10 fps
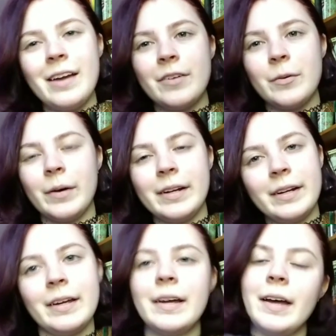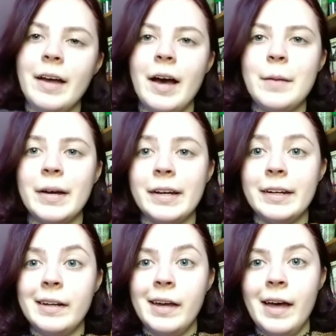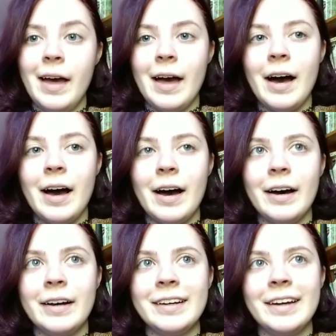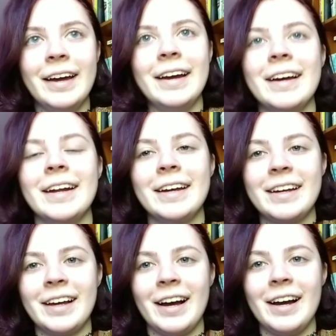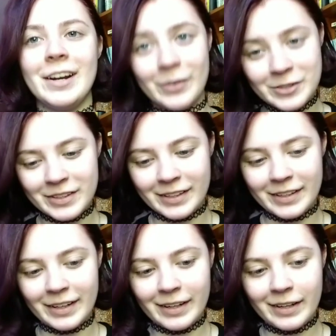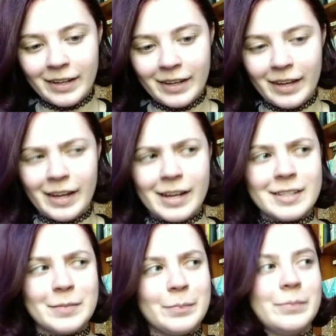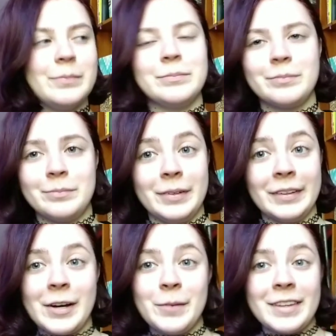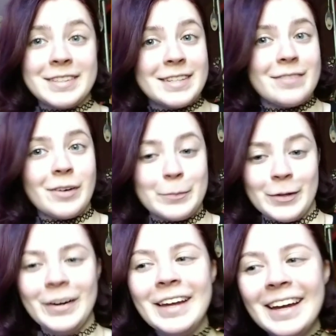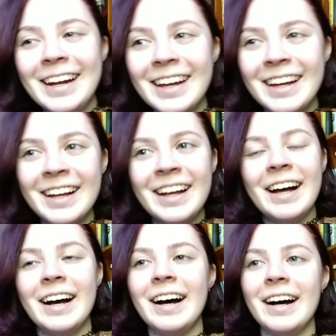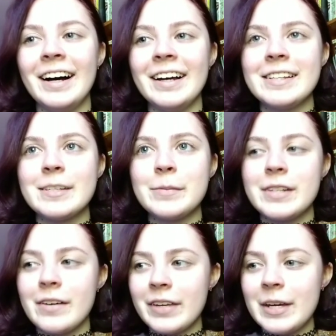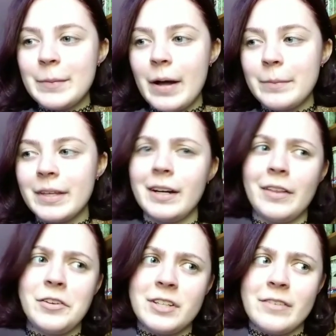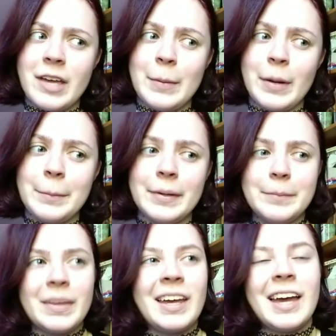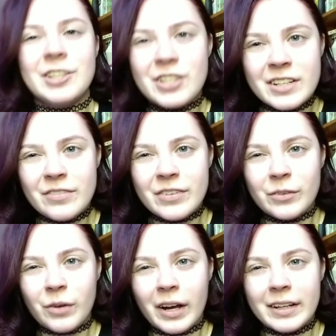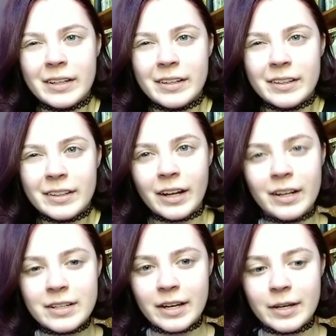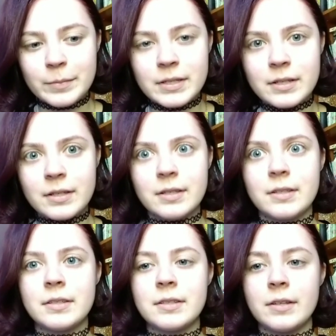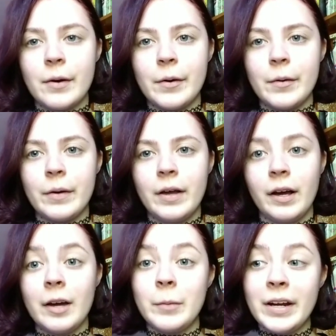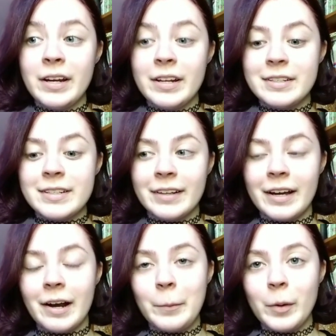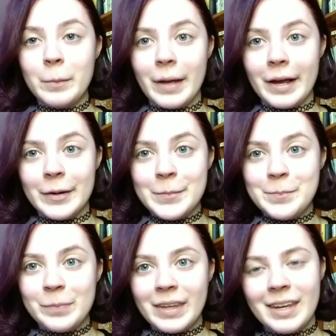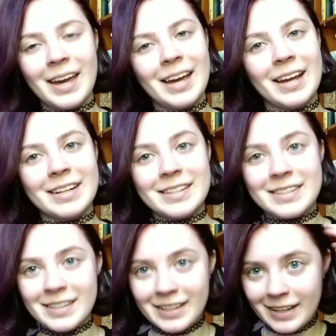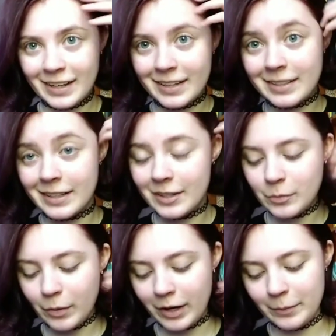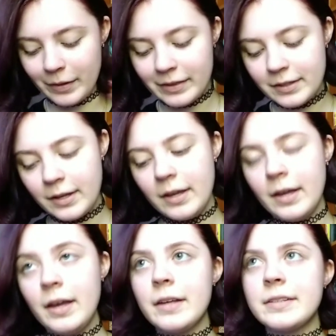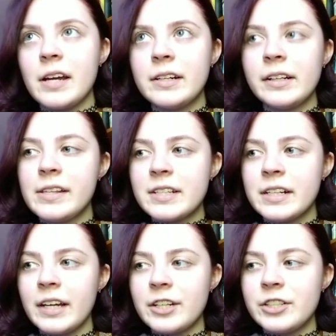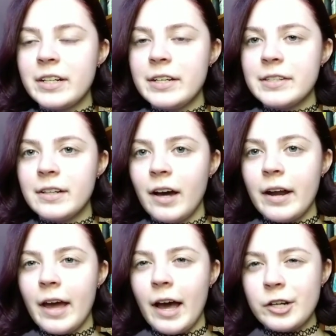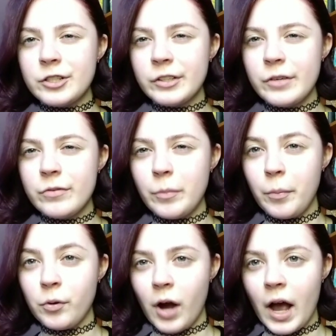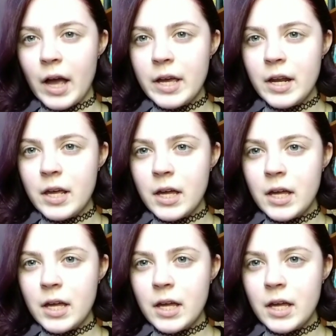everyone, I'm Megan, and I know what you're thinking. It's been like a month since I've uploaded. Some stuff came up and then other stuff came up and it just didn't feel right a lot of times. So I waited until I got more makeup, and seeing as it is Pride Month, technically this collection is not actually for Pride,